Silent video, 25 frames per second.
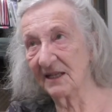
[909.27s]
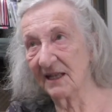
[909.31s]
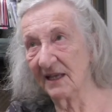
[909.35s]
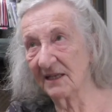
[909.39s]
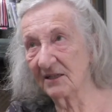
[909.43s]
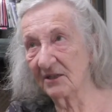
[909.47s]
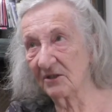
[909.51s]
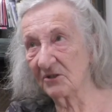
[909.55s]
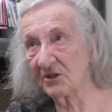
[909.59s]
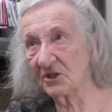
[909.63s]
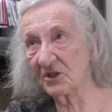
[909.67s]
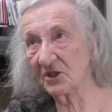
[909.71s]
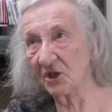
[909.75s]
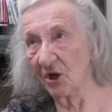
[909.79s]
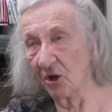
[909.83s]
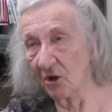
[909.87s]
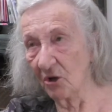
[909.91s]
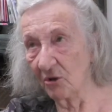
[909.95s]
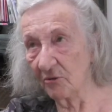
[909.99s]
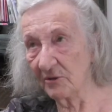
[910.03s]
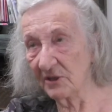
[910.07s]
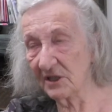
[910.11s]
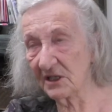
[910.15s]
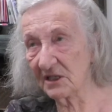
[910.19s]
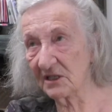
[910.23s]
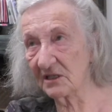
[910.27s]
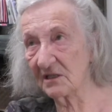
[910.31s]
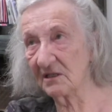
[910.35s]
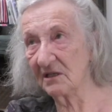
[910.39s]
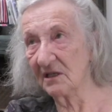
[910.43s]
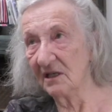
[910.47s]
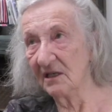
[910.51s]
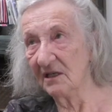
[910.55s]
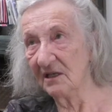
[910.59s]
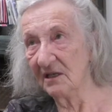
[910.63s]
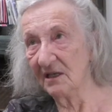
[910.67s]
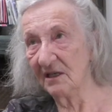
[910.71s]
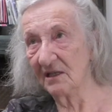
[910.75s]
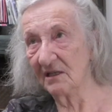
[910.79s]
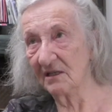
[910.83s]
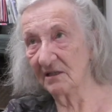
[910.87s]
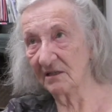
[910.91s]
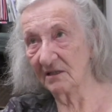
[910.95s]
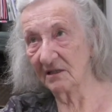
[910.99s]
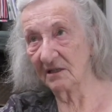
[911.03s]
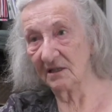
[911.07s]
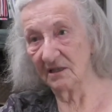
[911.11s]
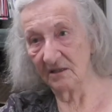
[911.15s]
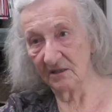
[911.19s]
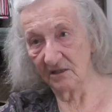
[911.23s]
like a soloist in
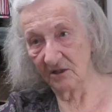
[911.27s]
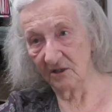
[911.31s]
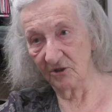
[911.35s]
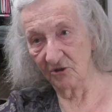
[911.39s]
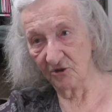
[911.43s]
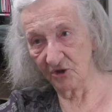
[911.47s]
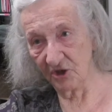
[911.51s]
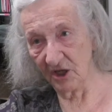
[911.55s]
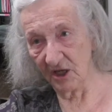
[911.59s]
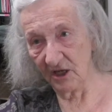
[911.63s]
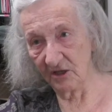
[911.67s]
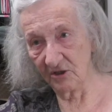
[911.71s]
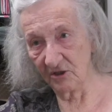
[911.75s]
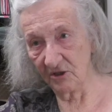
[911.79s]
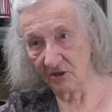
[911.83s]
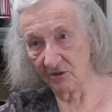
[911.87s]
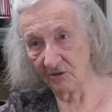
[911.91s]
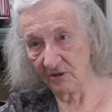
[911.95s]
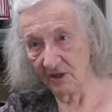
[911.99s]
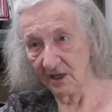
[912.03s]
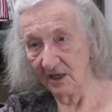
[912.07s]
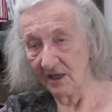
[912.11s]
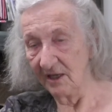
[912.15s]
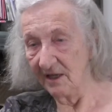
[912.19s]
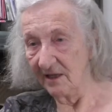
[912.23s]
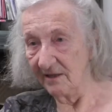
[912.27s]
a concerto.